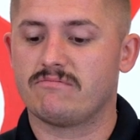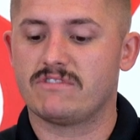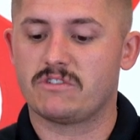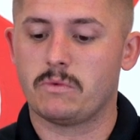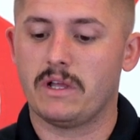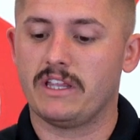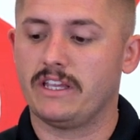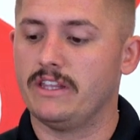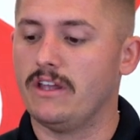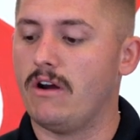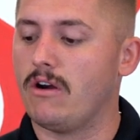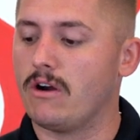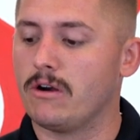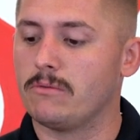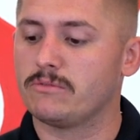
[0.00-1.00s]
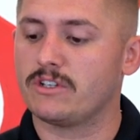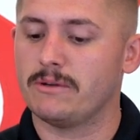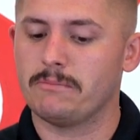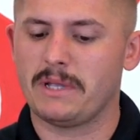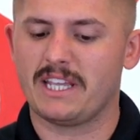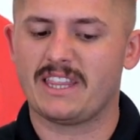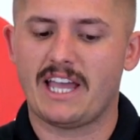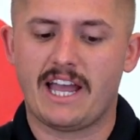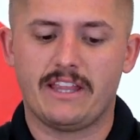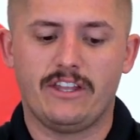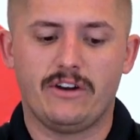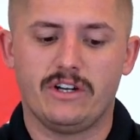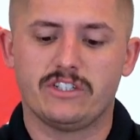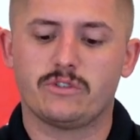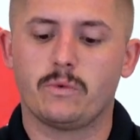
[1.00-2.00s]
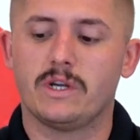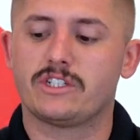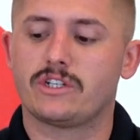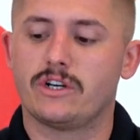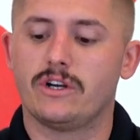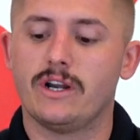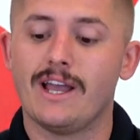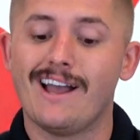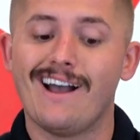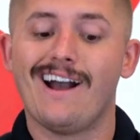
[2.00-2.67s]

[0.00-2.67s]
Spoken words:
swelling in the arm, something like that, and they're in a sweatshirt,